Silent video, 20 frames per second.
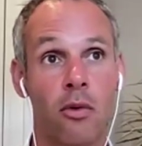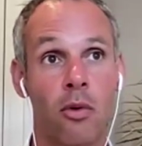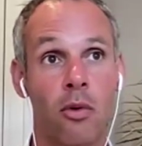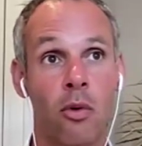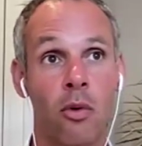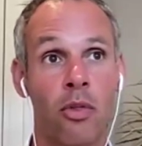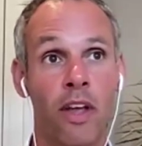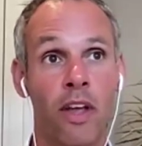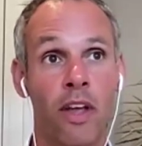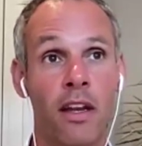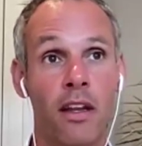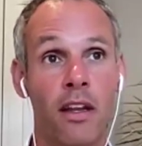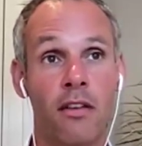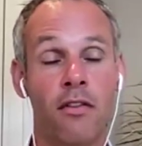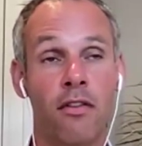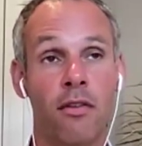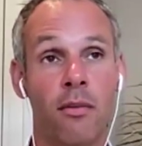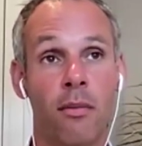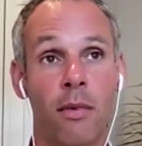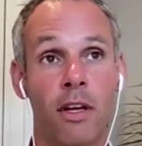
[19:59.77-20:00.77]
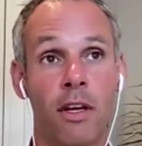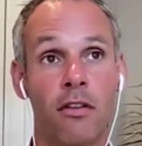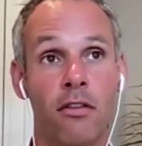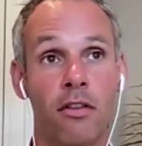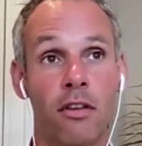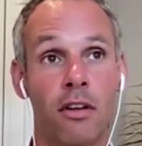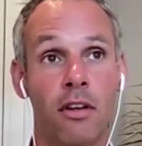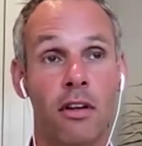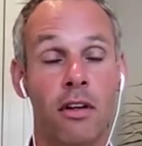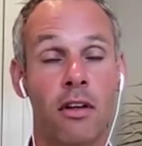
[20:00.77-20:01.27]
all that
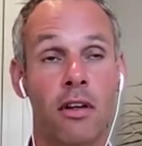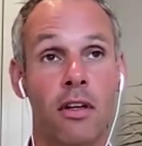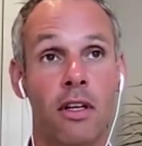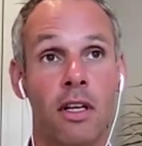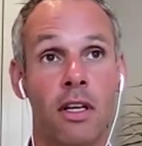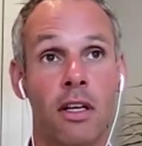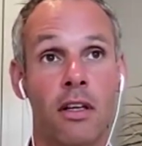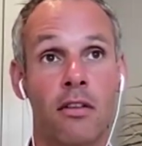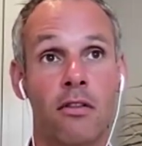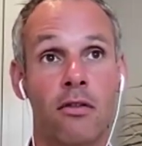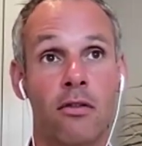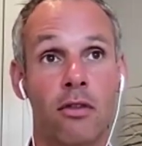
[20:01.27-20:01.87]
information is